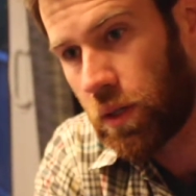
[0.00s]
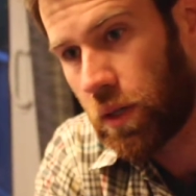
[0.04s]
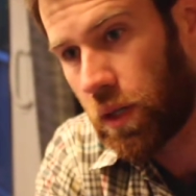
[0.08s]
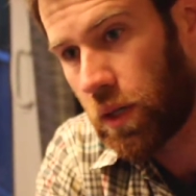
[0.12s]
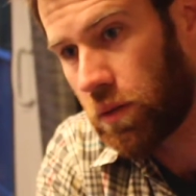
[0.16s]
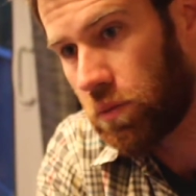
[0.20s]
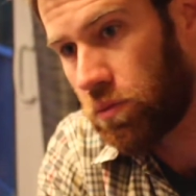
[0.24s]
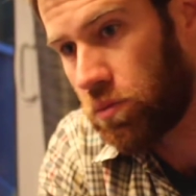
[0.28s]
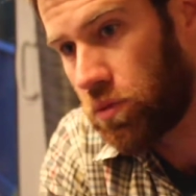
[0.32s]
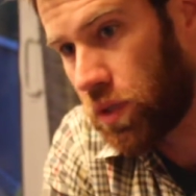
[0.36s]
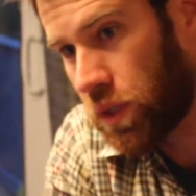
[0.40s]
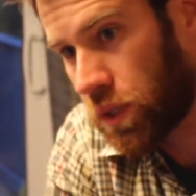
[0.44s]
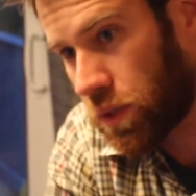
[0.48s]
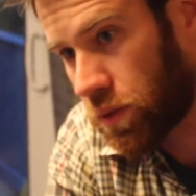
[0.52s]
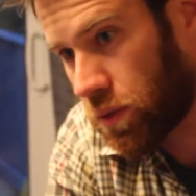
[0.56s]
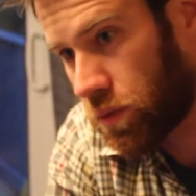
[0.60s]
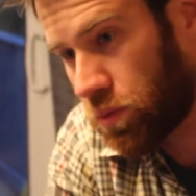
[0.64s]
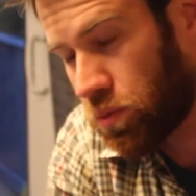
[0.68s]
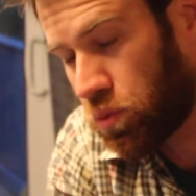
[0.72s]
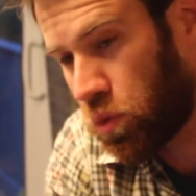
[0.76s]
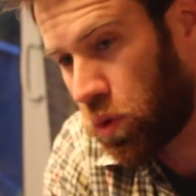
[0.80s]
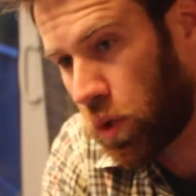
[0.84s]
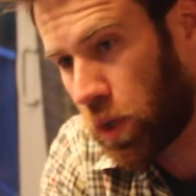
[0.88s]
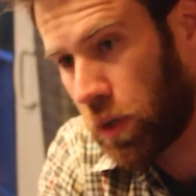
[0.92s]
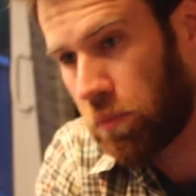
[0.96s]
of
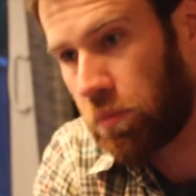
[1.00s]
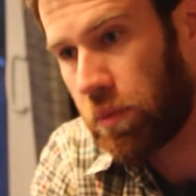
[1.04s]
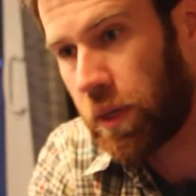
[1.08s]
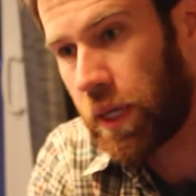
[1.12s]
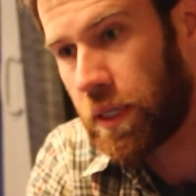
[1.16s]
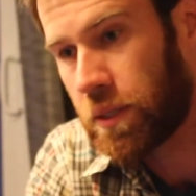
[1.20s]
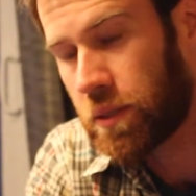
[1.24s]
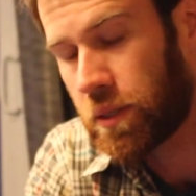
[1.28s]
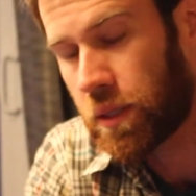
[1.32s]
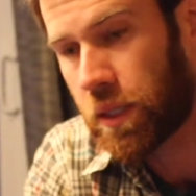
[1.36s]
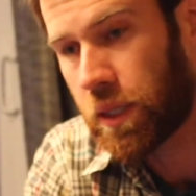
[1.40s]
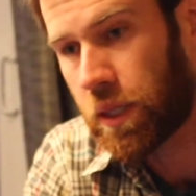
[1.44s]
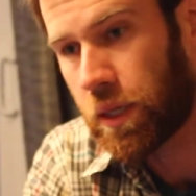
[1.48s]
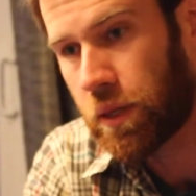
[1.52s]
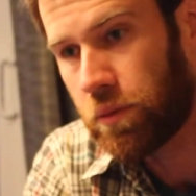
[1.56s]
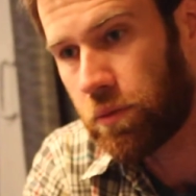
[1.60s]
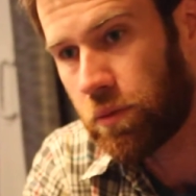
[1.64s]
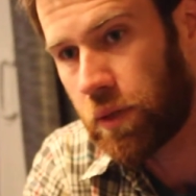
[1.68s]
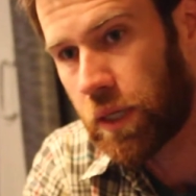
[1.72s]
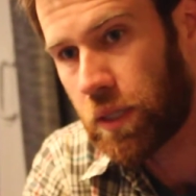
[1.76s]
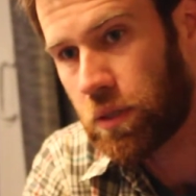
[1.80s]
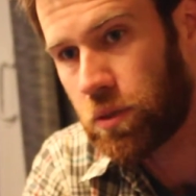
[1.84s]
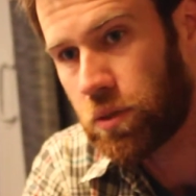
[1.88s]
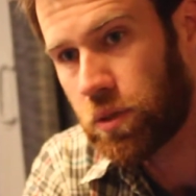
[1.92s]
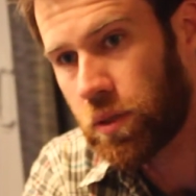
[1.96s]
just one basic
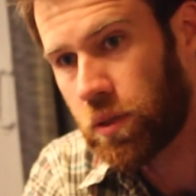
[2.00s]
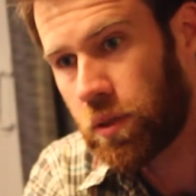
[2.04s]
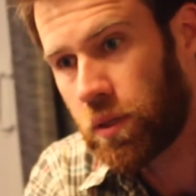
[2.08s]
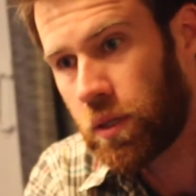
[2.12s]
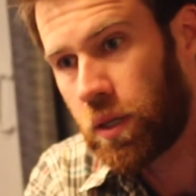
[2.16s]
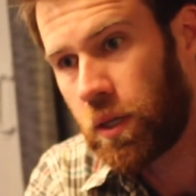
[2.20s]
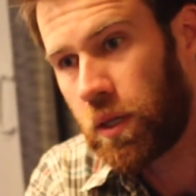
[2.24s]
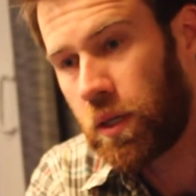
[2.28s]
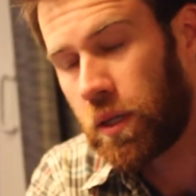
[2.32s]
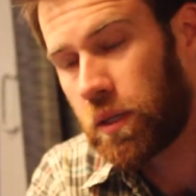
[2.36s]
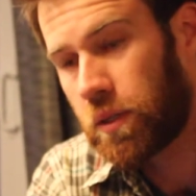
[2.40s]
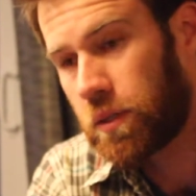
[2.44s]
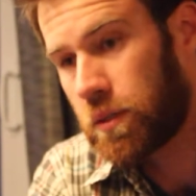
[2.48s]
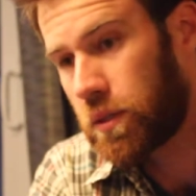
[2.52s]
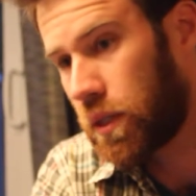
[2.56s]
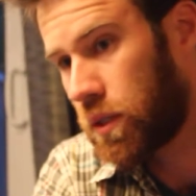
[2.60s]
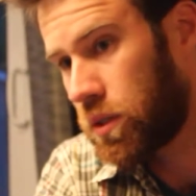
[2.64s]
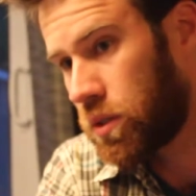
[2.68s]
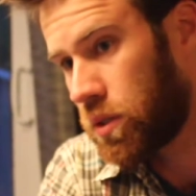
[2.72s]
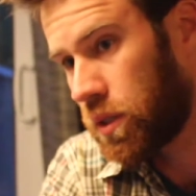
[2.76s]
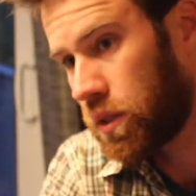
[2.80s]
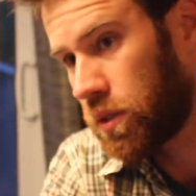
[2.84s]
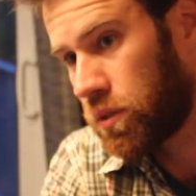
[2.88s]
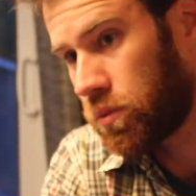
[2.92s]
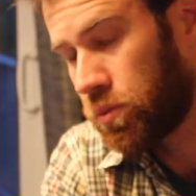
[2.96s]
intervention,
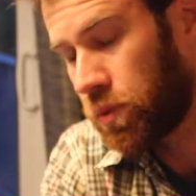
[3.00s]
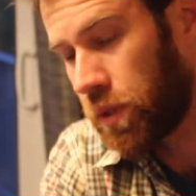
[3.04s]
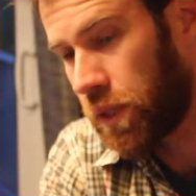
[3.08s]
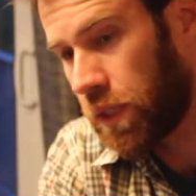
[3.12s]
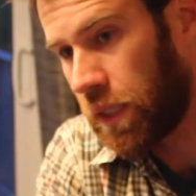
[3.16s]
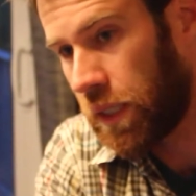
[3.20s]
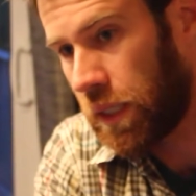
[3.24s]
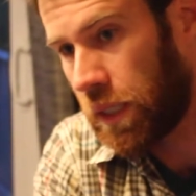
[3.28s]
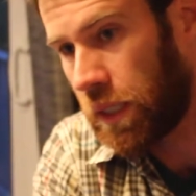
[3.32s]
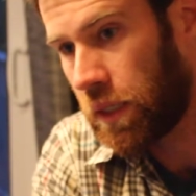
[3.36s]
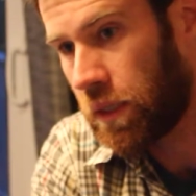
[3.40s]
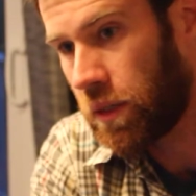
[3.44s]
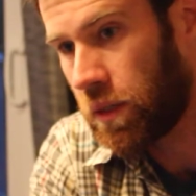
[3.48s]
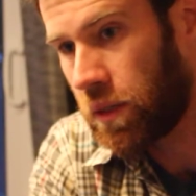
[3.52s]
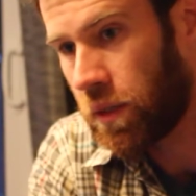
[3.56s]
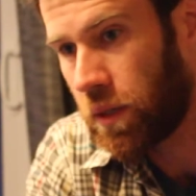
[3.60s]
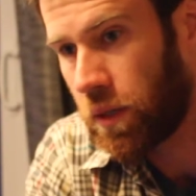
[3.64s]
such as reading.